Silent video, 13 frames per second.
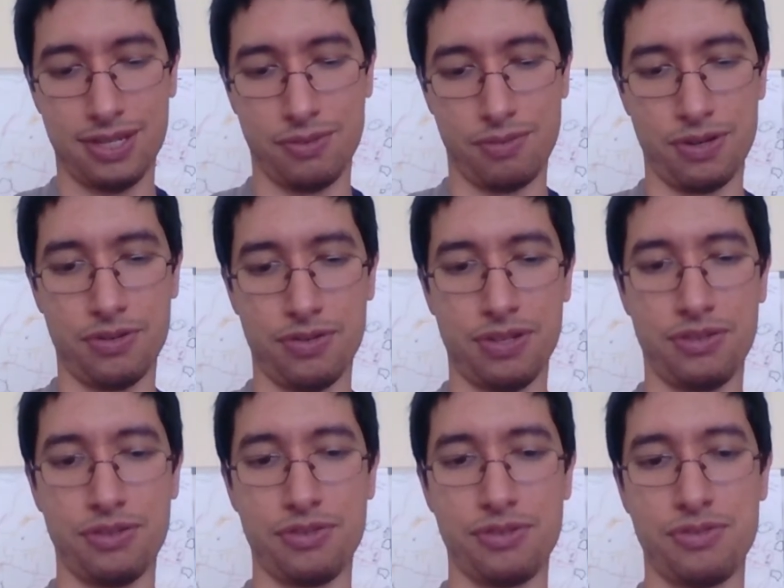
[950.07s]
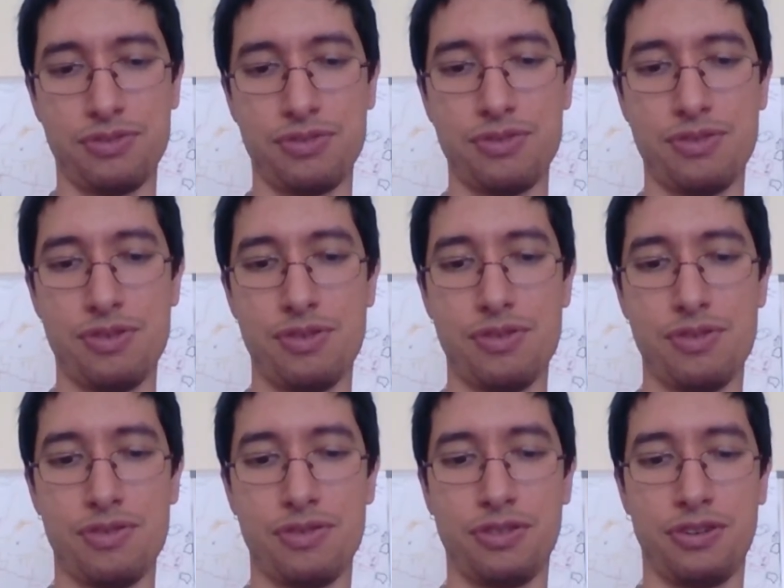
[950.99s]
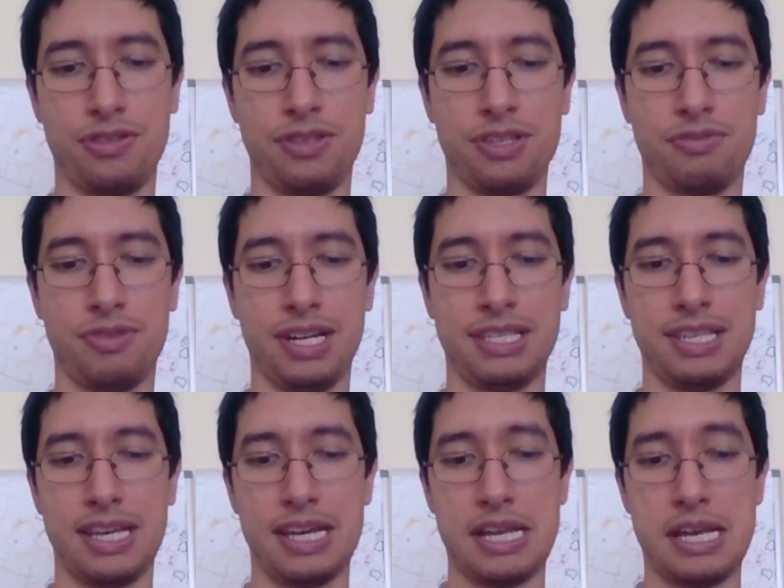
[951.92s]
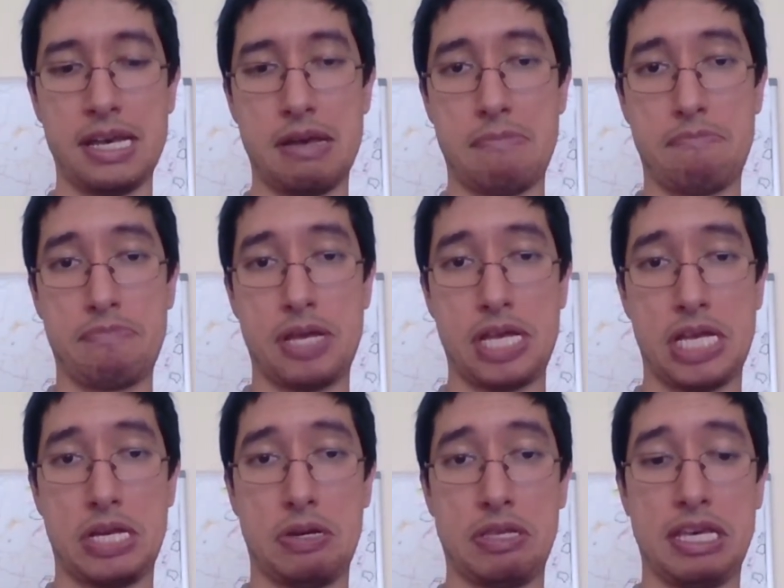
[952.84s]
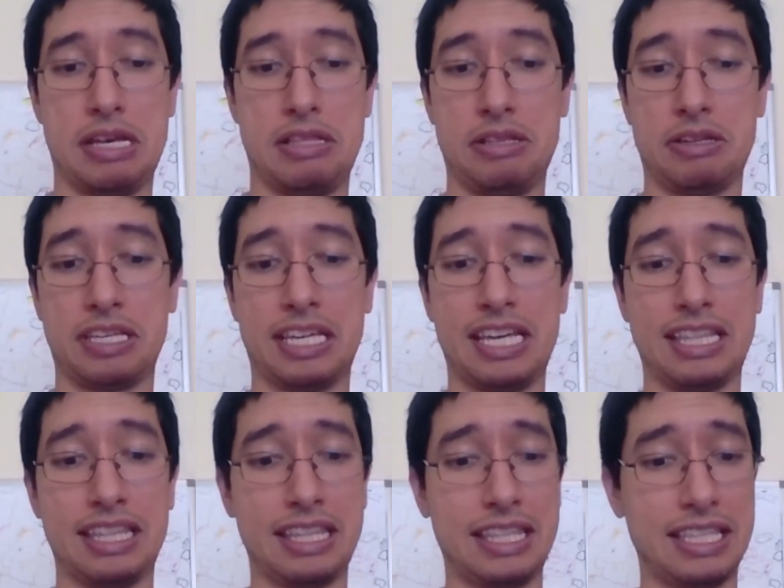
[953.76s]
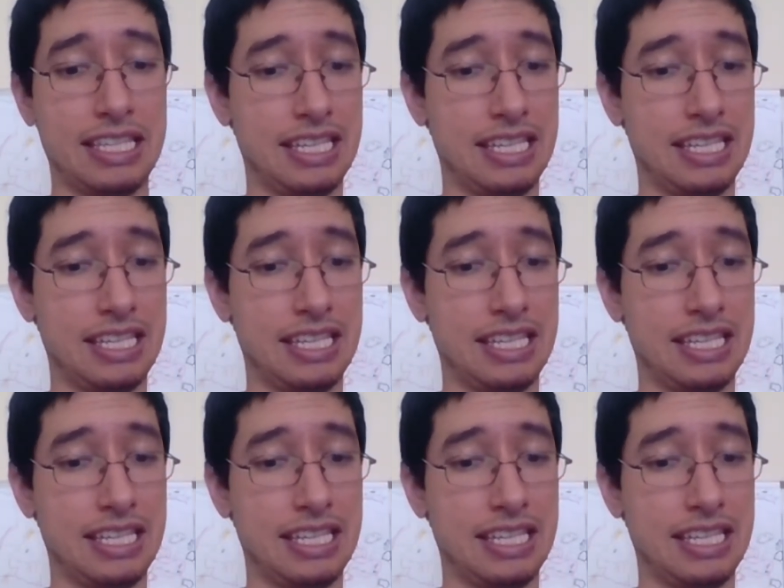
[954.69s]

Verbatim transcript: We're going to turn this right side up without looking at